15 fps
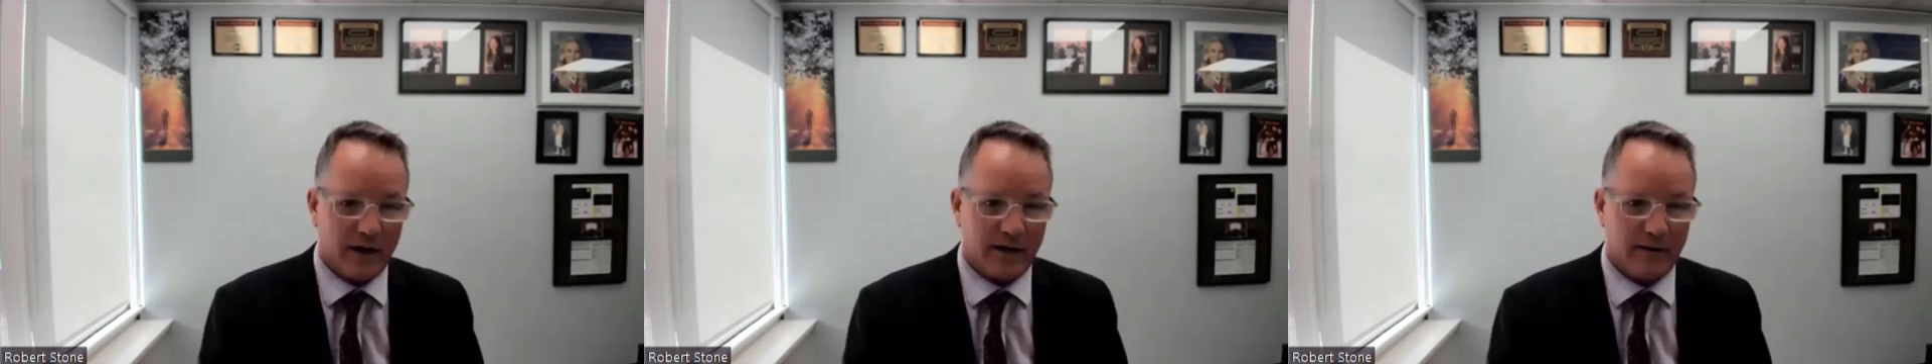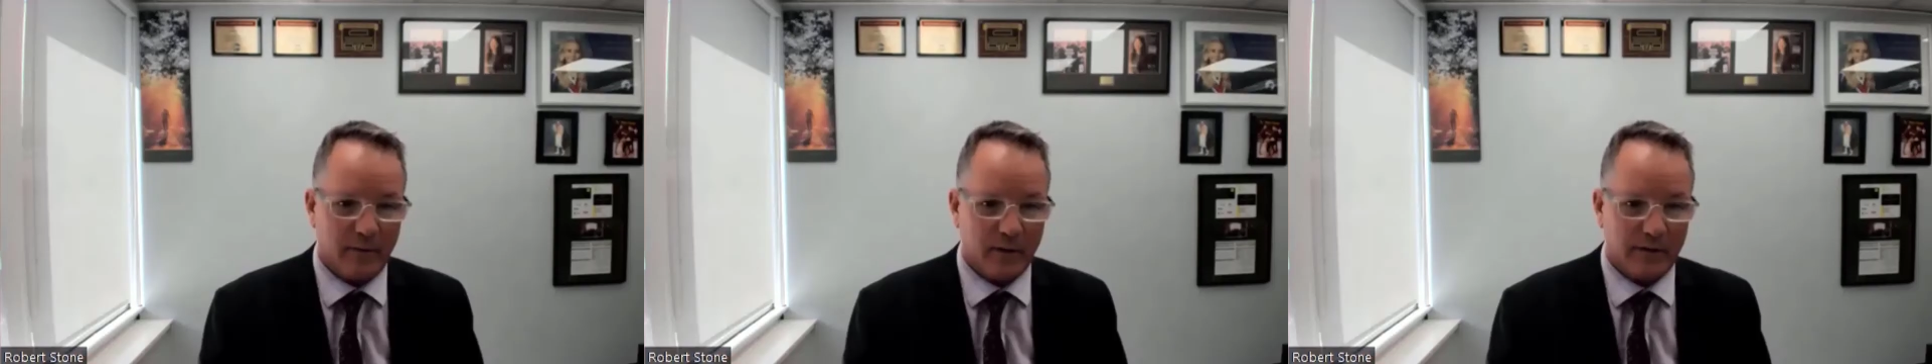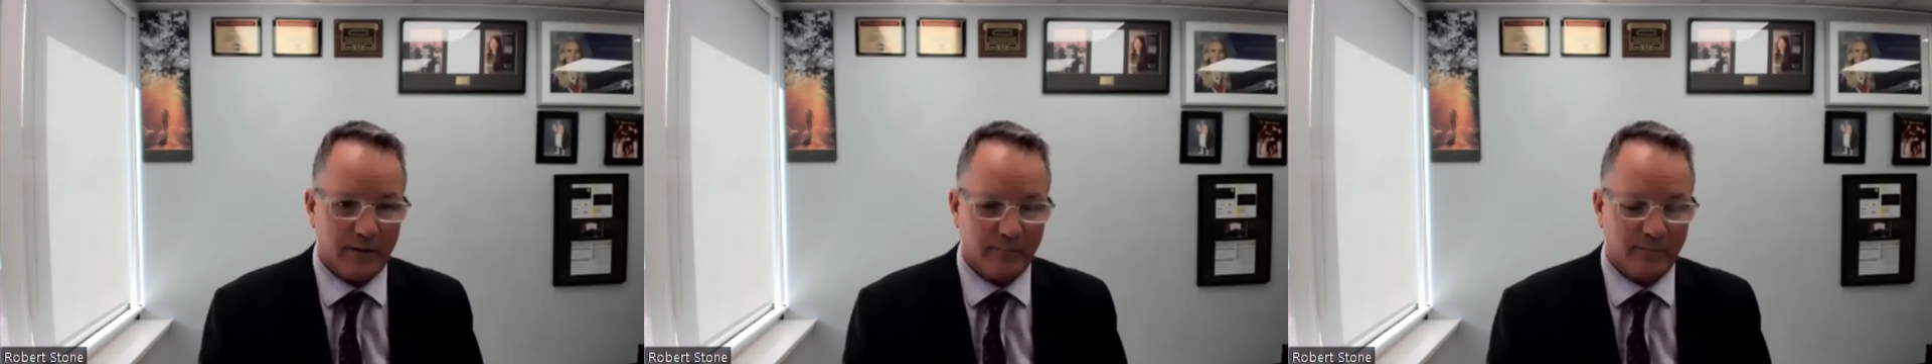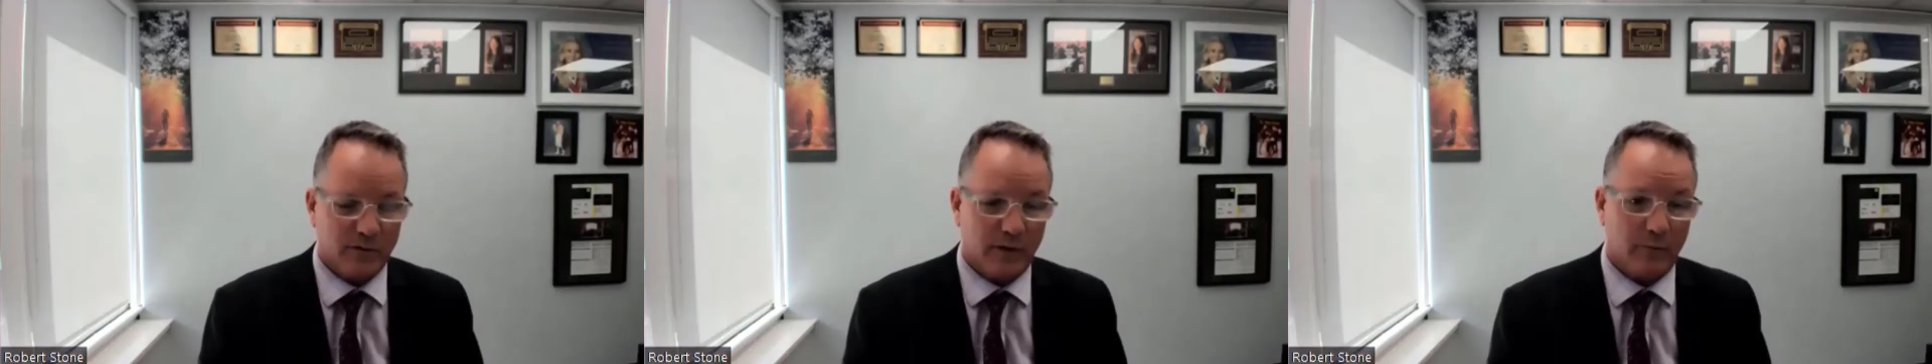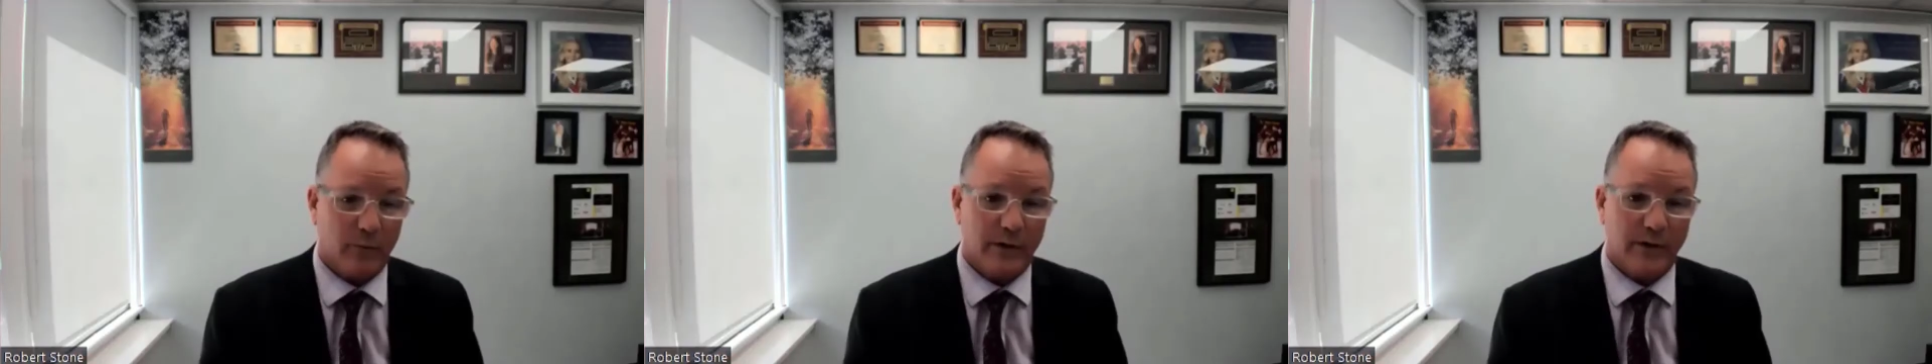to talk about them
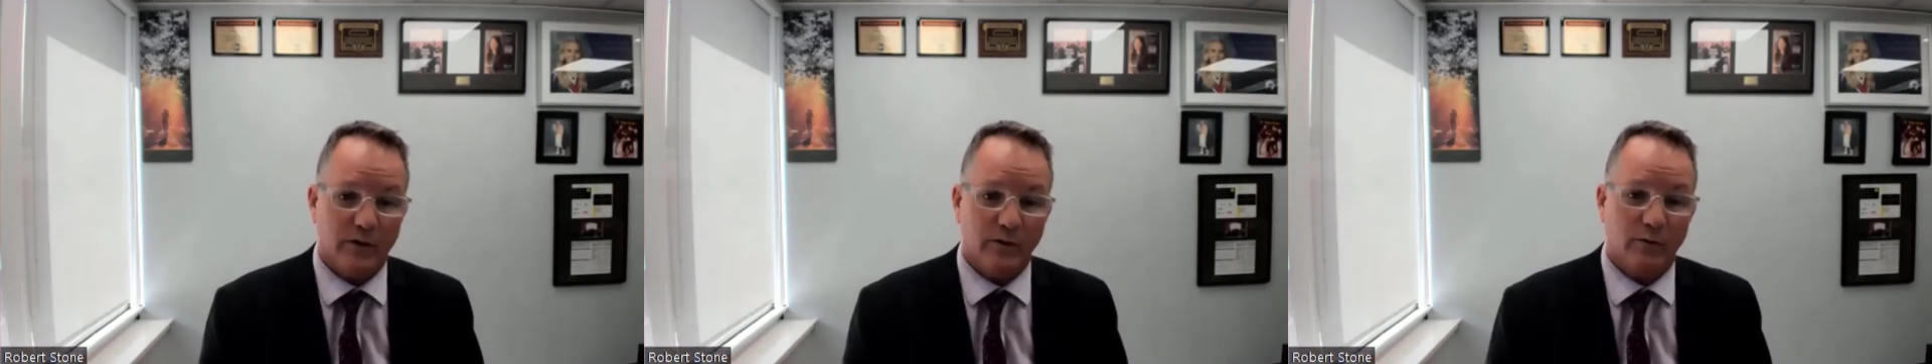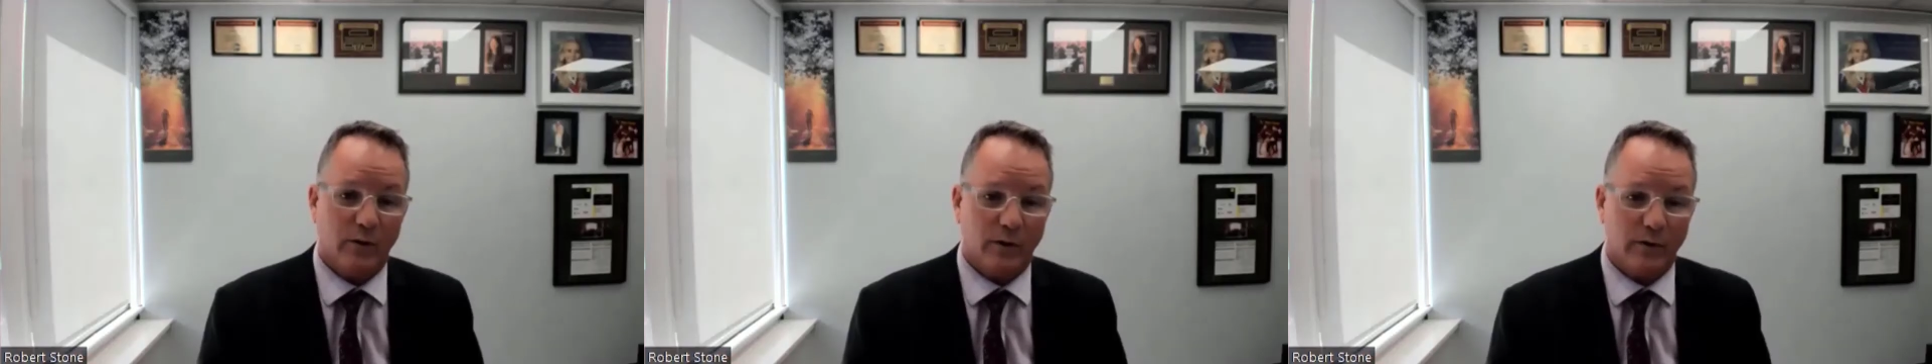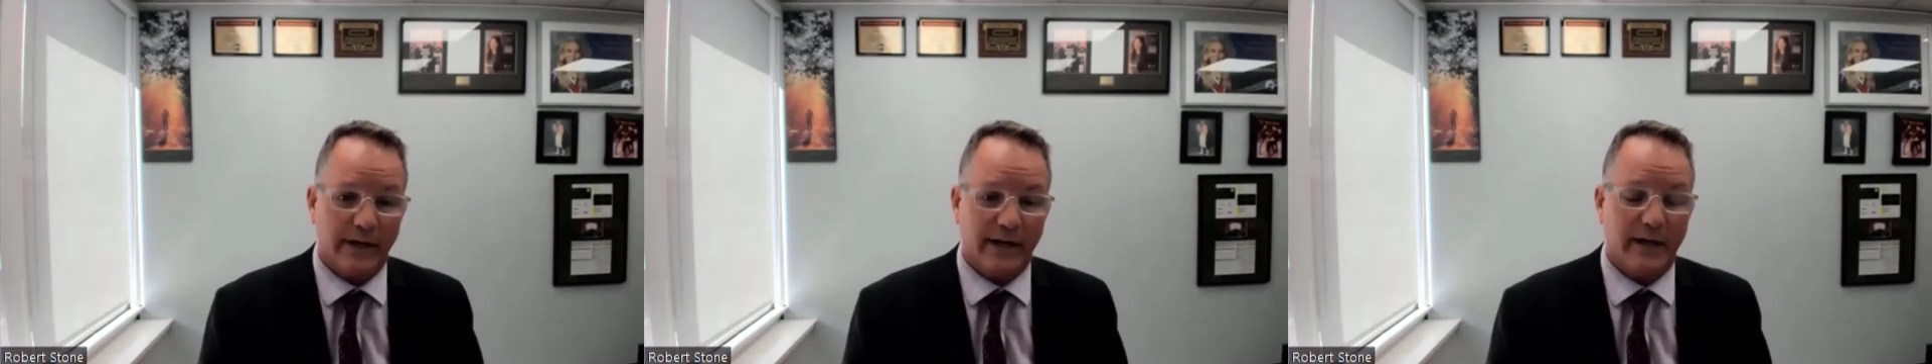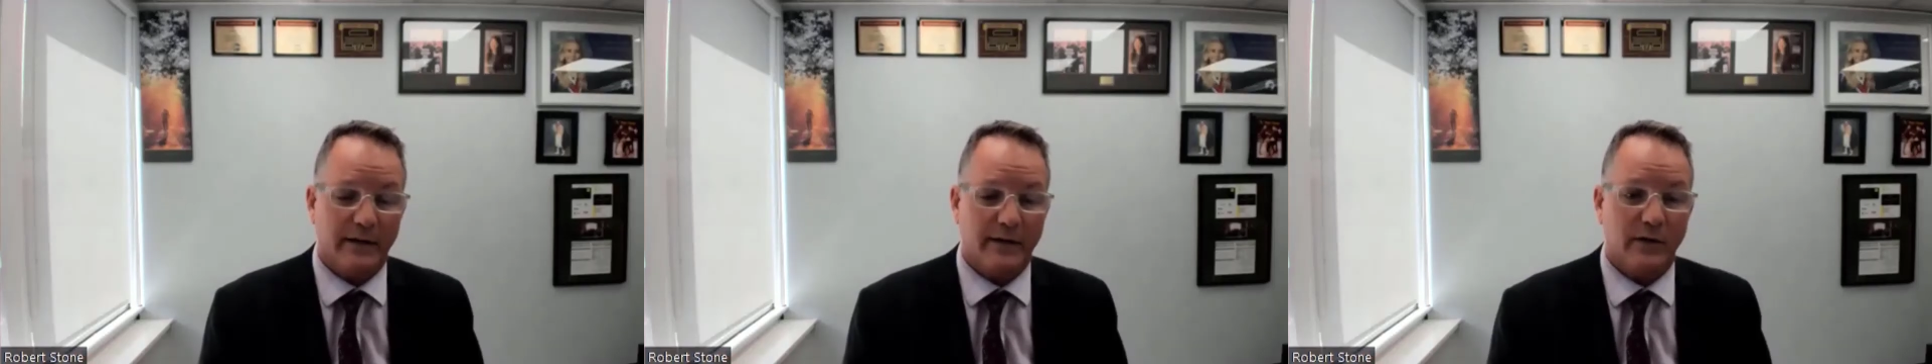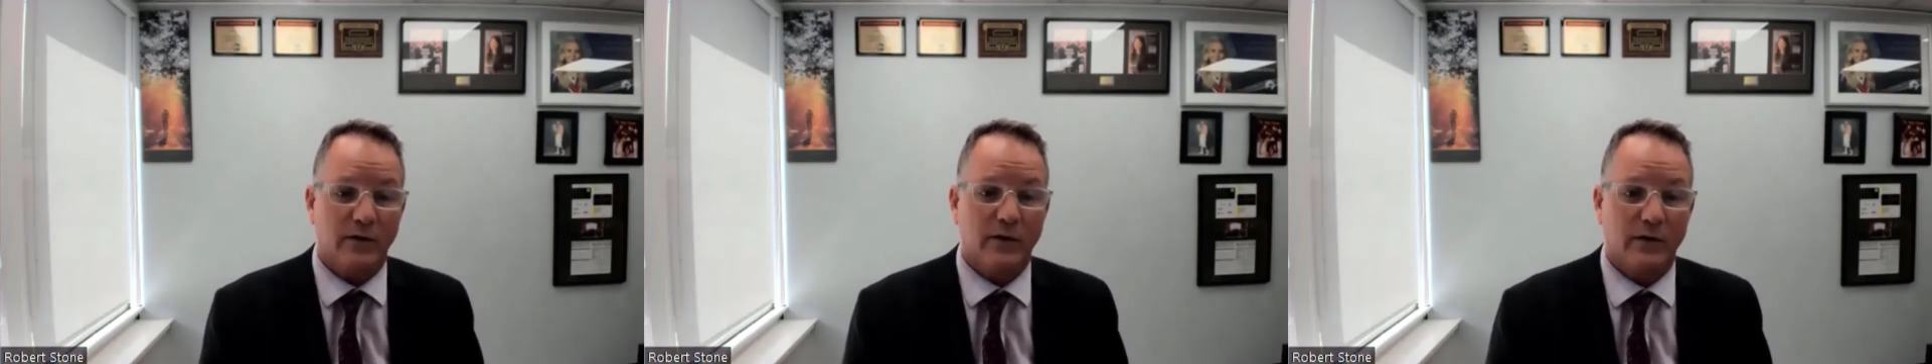so that when you go out and
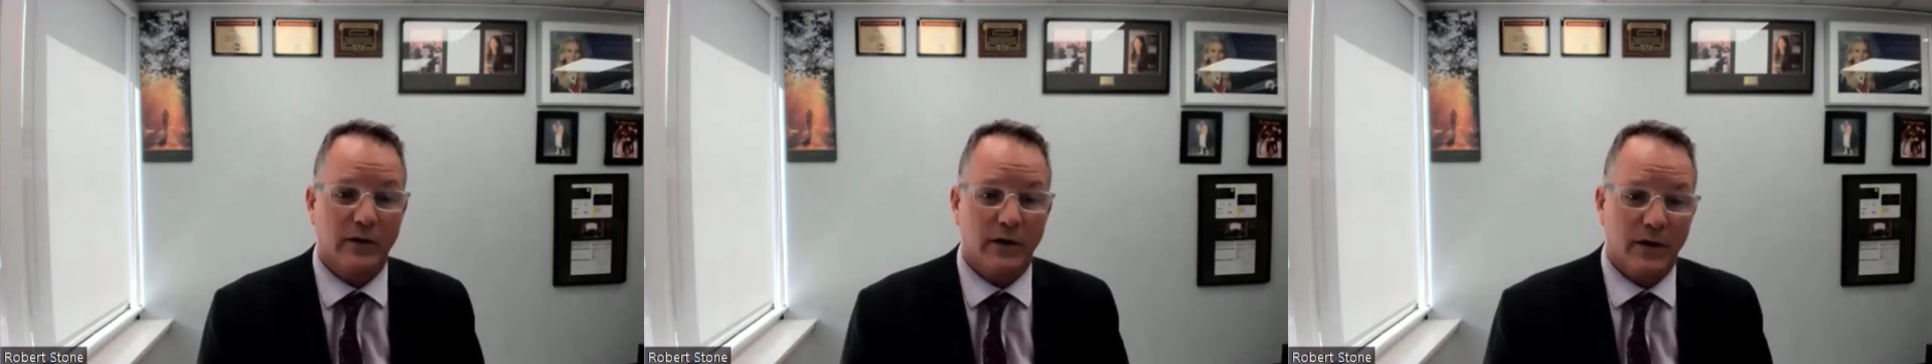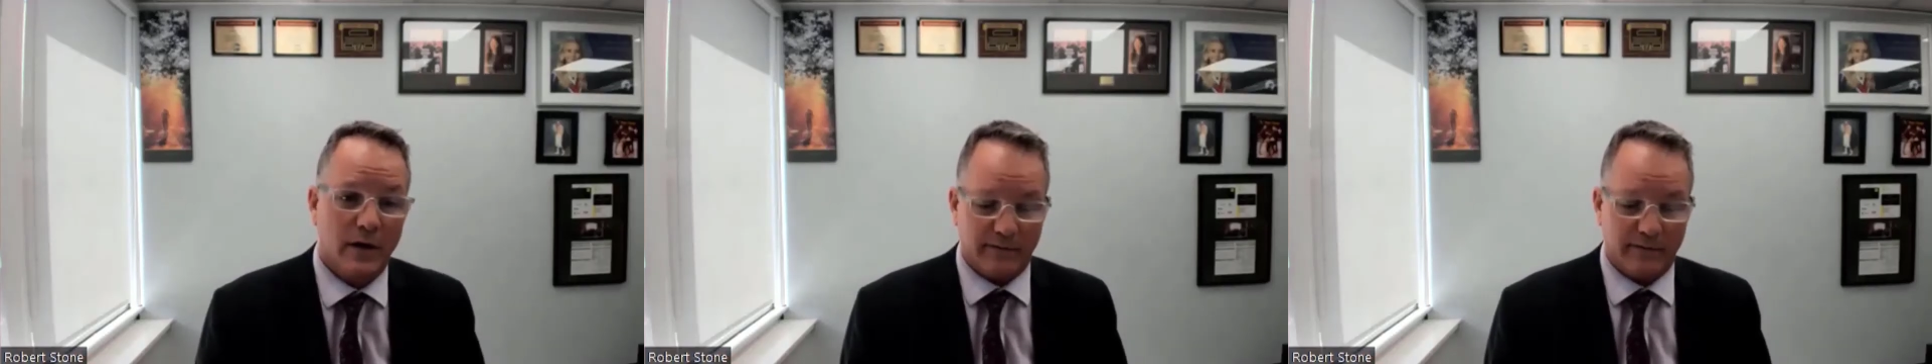get your